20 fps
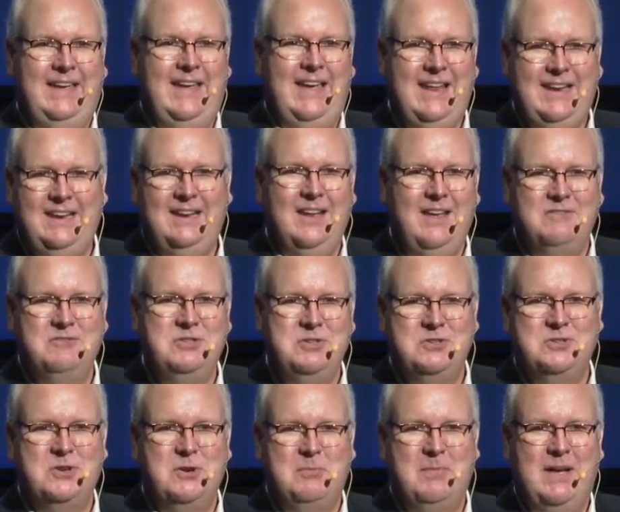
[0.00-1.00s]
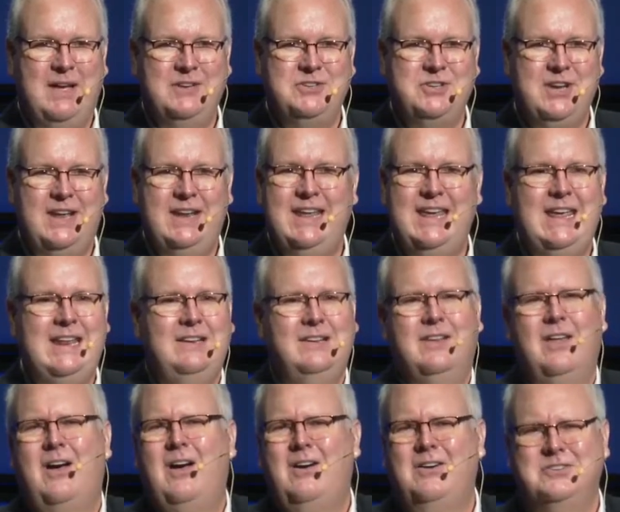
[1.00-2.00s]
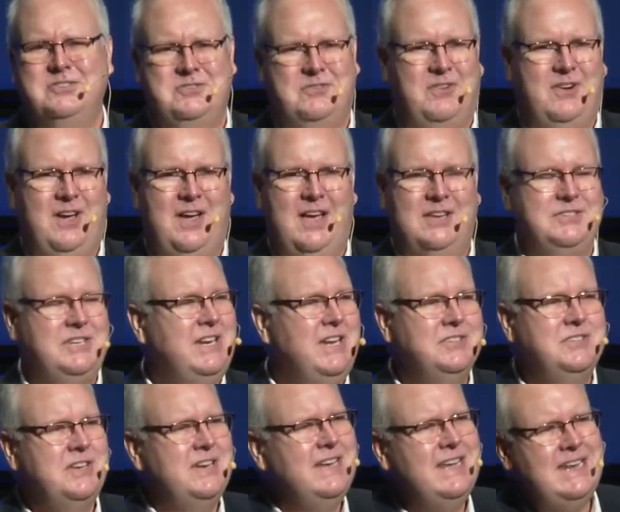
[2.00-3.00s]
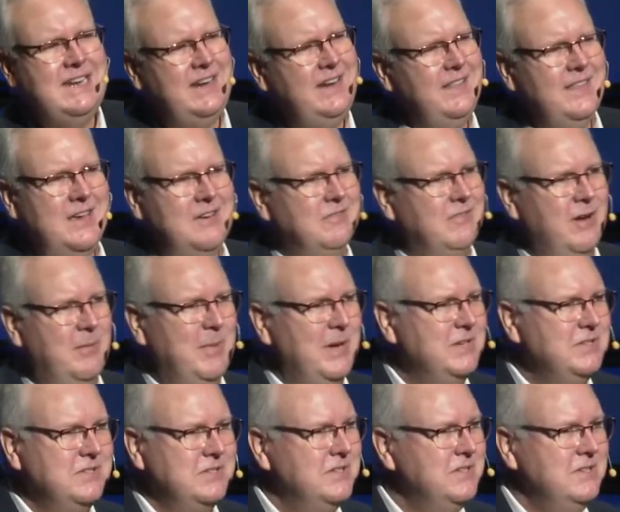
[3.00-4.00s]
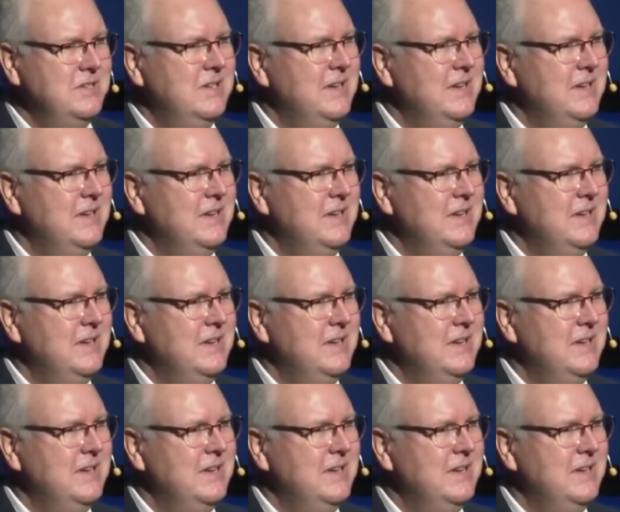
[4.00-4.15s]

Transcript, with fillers: and He loves you so much, and He longs for us. He doesn't need anything from us.